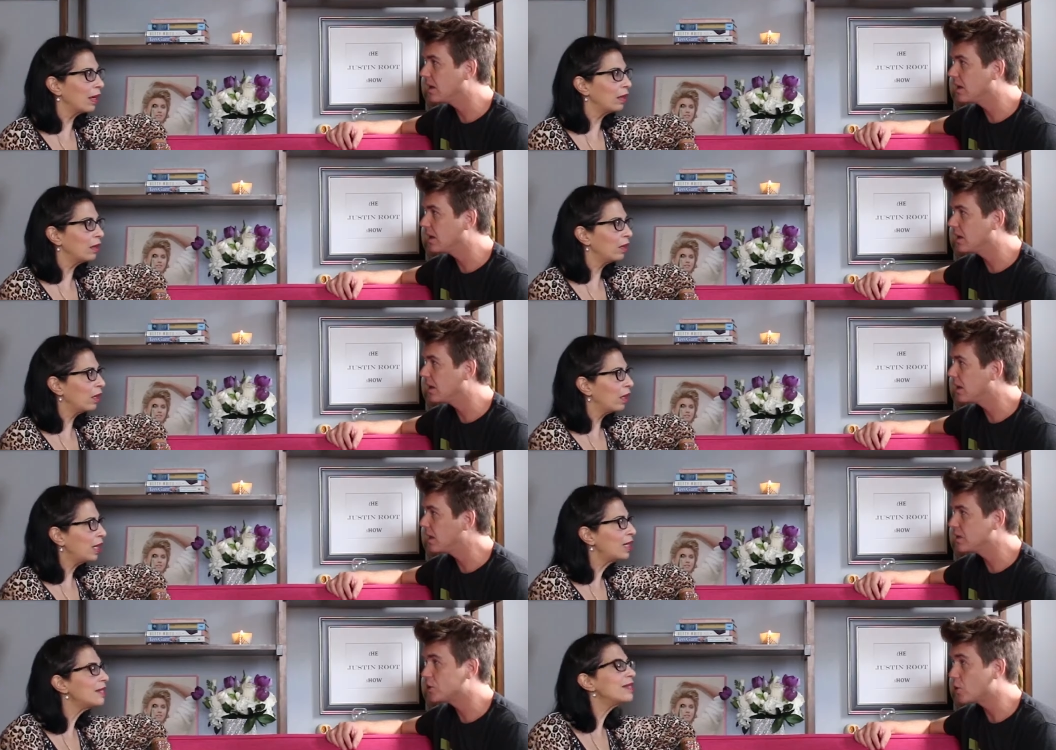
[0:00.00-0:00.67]
Speaker 1: man.
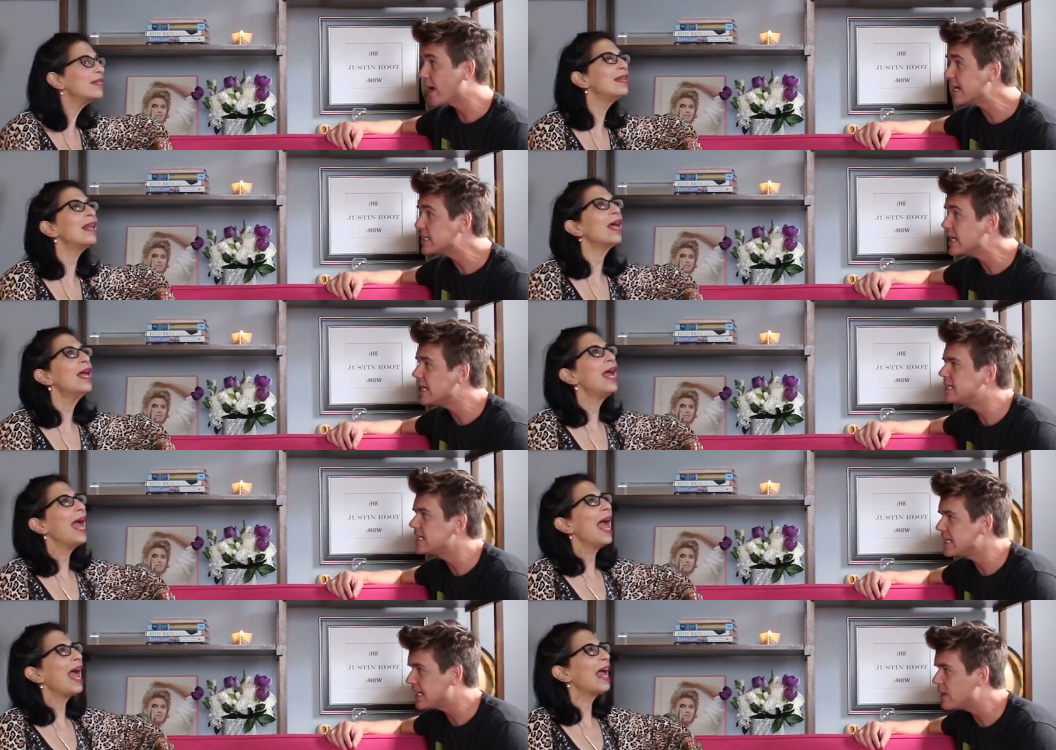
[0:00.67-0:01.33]
He's
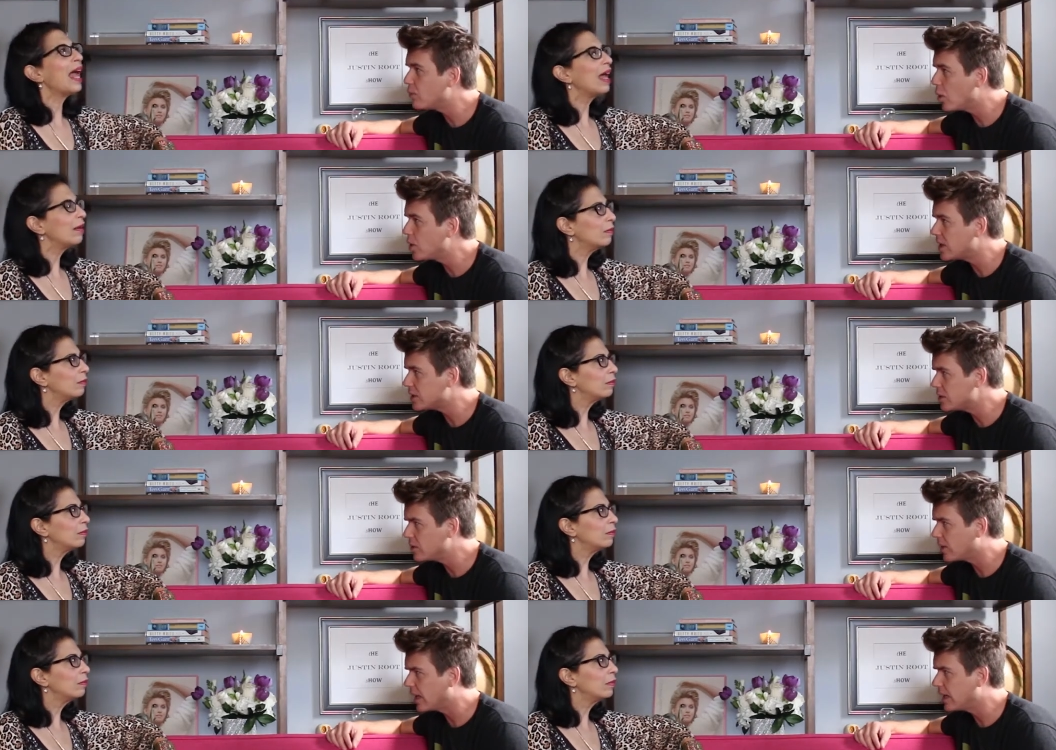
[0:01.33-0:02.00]
he wrote
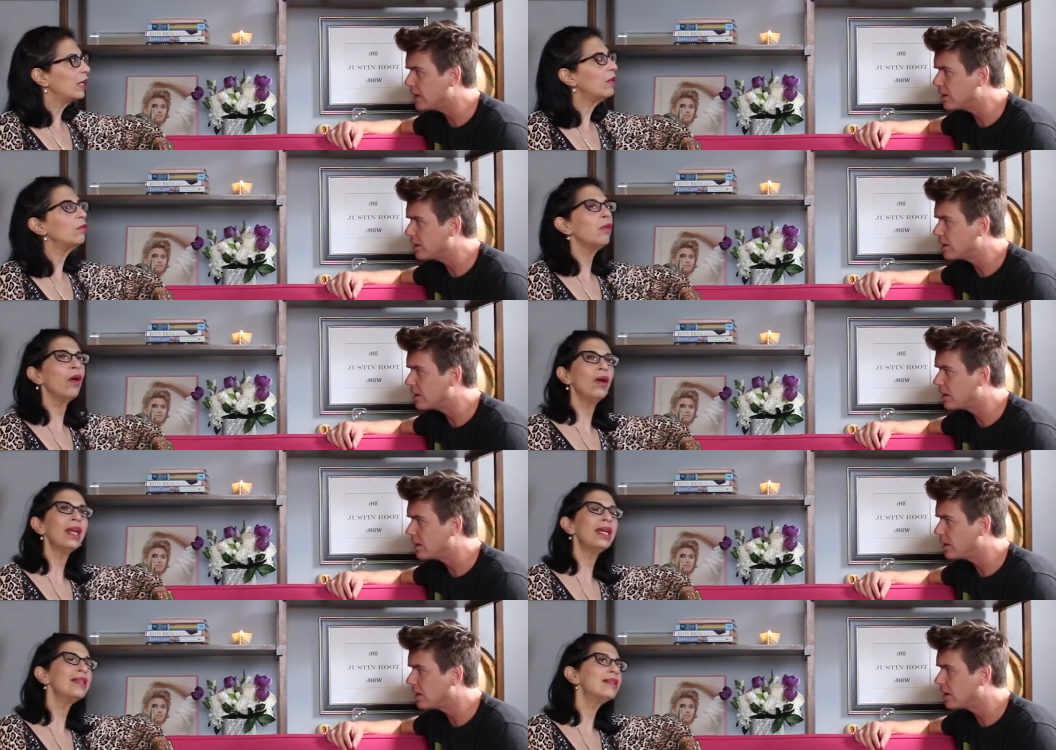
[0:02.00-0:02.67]
it too, right?
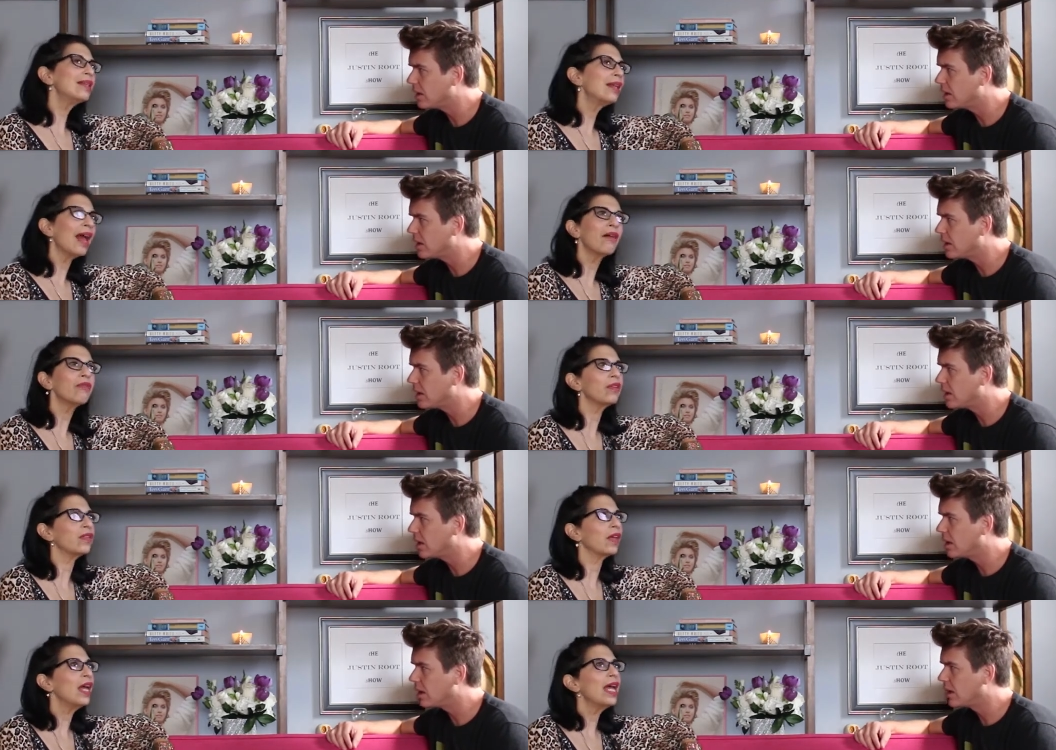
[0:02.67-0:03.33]
He did
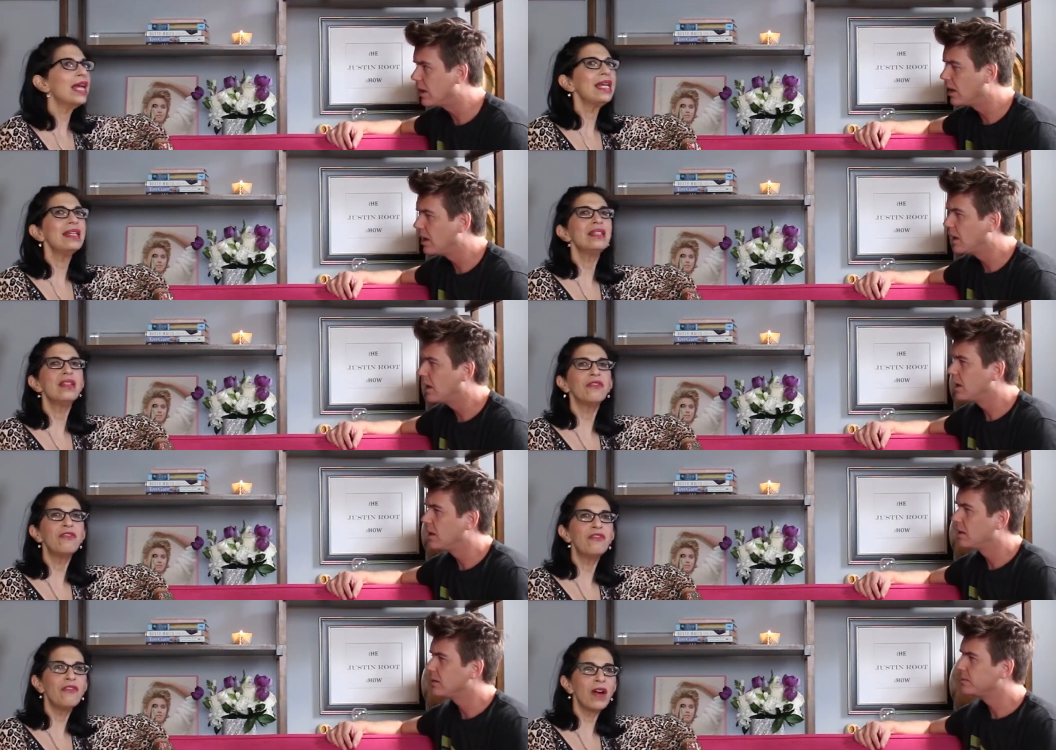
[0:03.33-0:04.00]
everything. He's
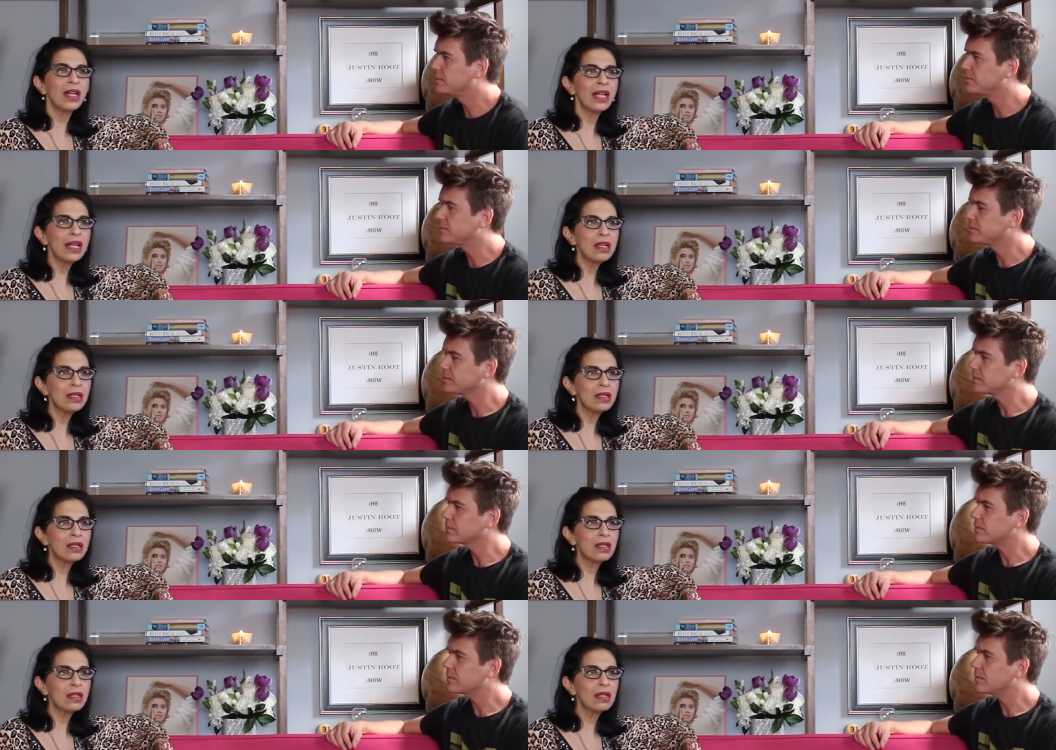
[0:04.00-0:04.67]
the
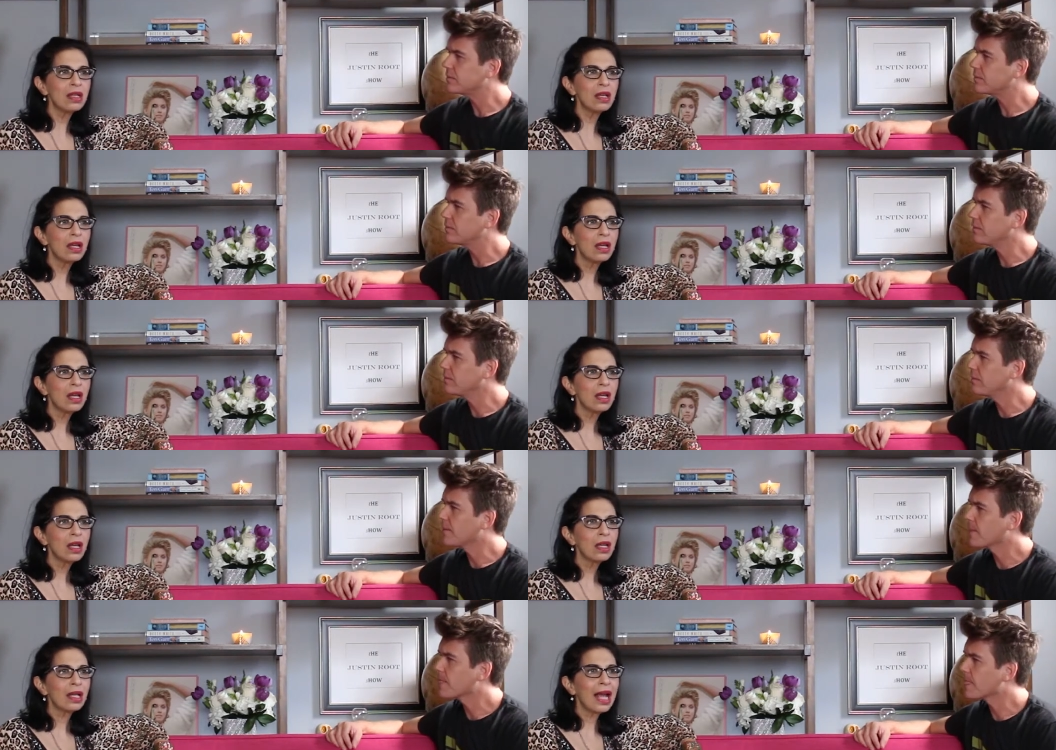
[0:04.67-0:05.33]
funniest,
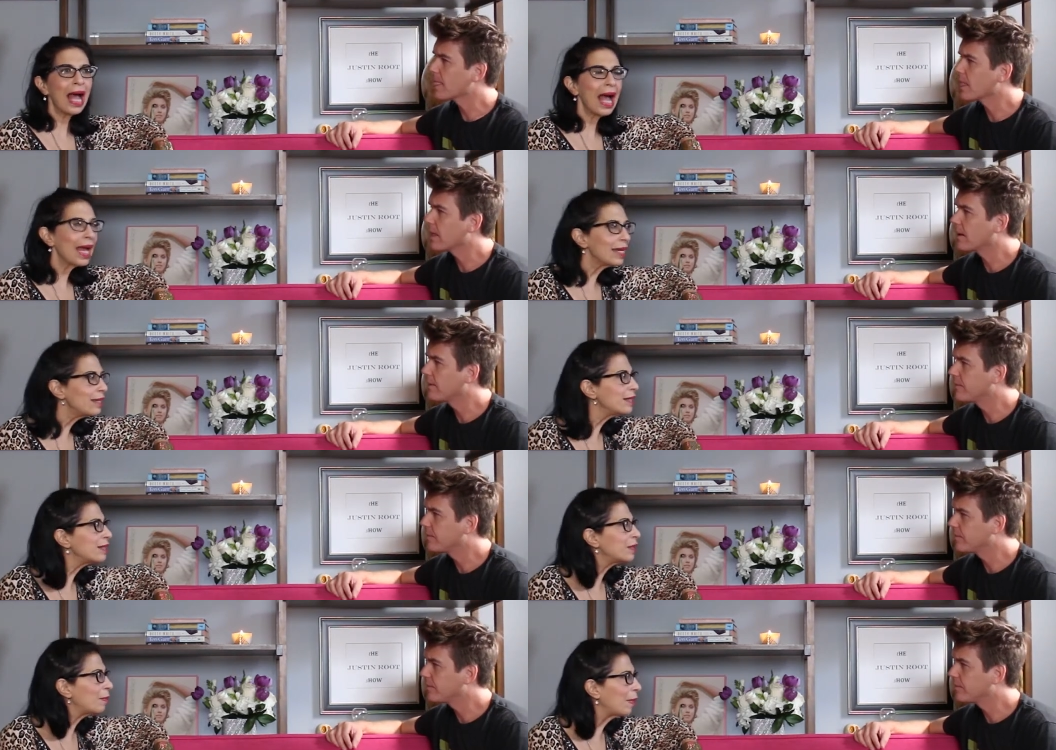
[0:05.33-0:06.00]

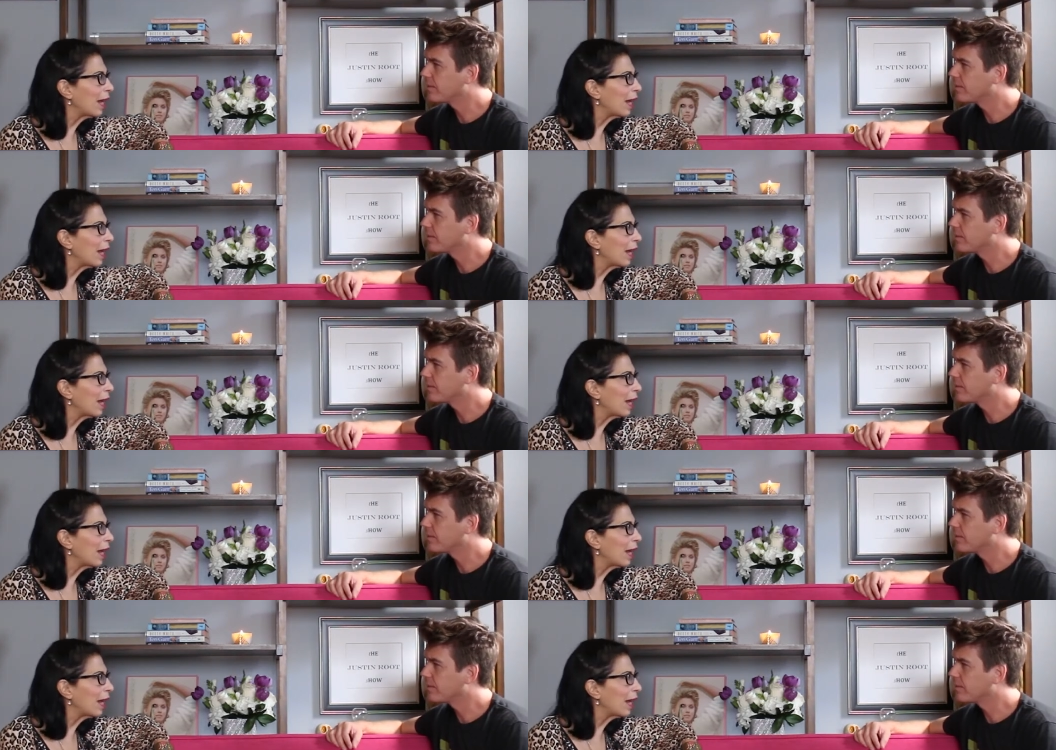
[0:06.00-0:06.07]
kindest